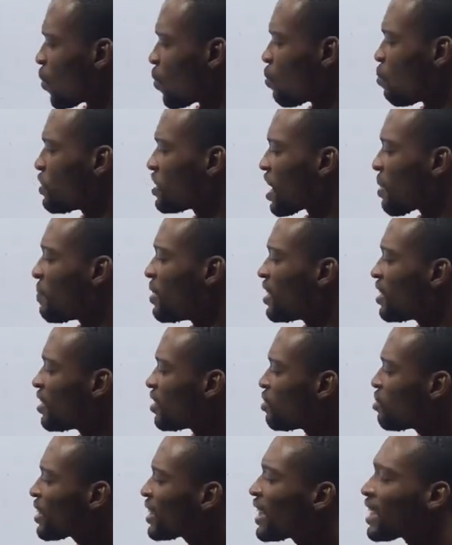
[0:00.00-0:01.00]
We shall be
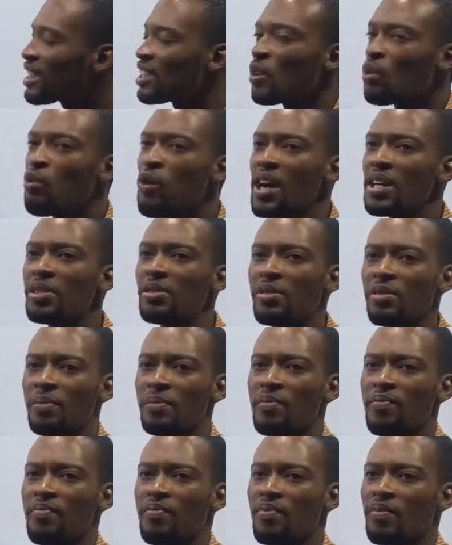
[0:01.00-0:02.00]
looking at a question
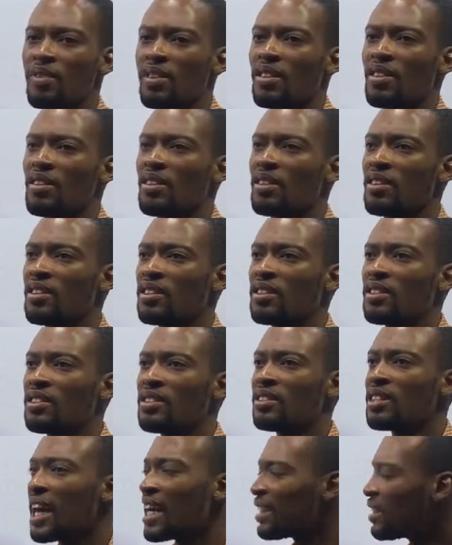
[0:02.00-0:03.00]

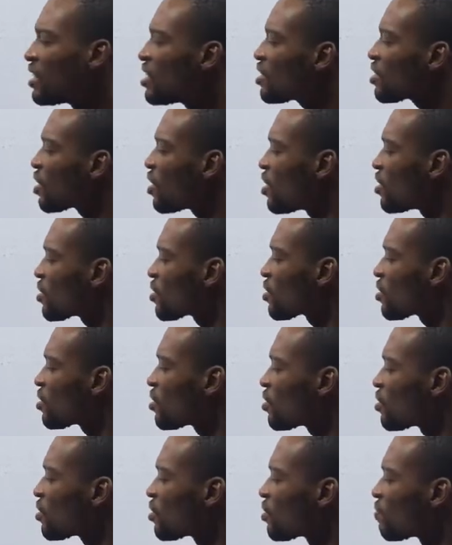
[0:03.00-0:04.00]
that needs us
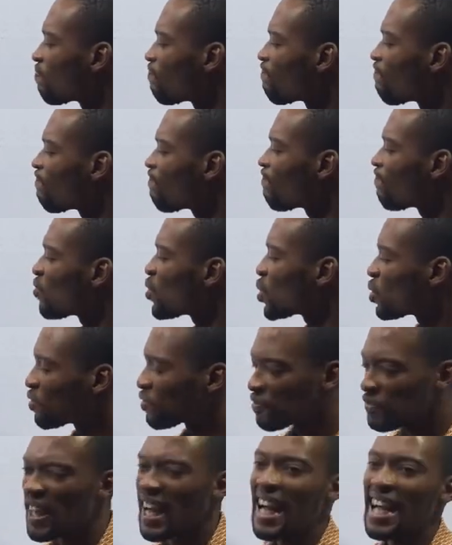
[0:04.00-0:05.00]
to
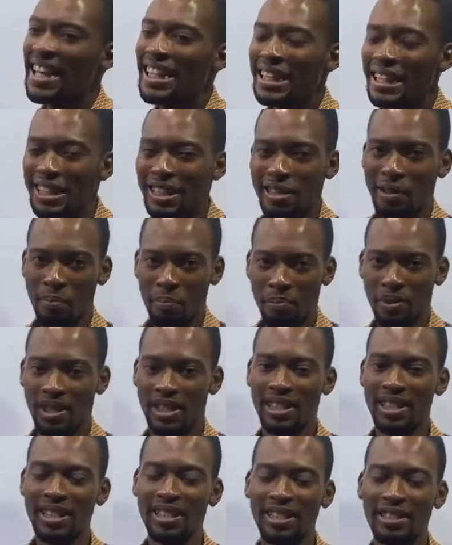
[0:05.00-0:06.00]
find
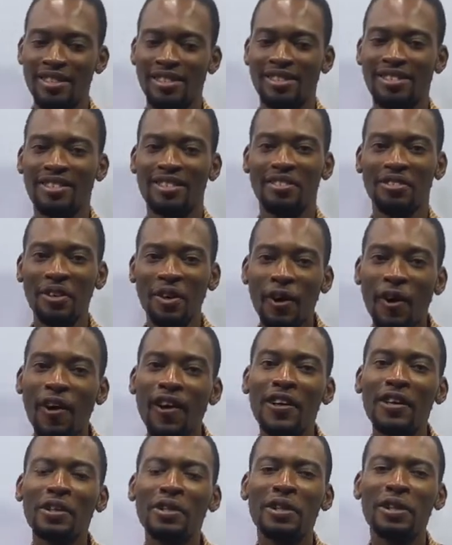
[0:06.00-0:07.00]
percentage
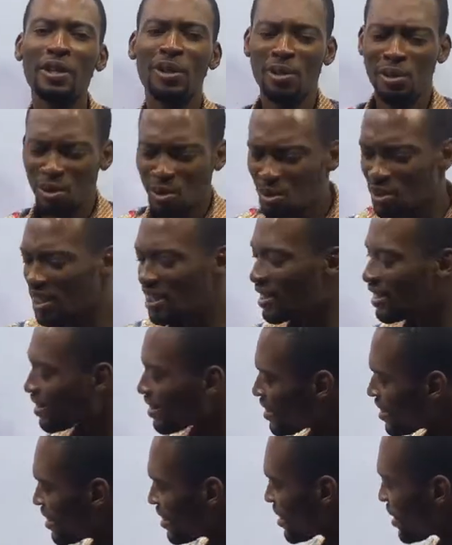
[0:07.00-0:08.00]
or to
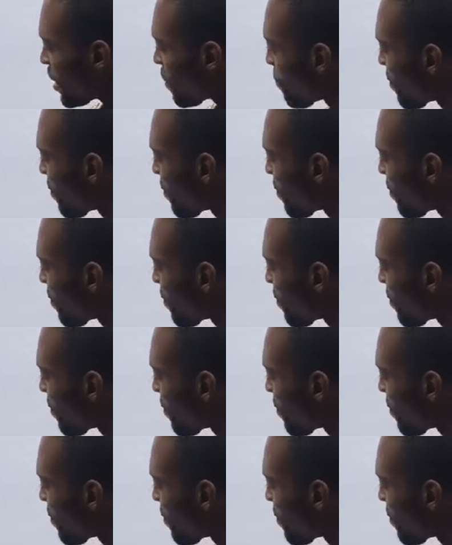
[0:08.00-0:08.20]
increase a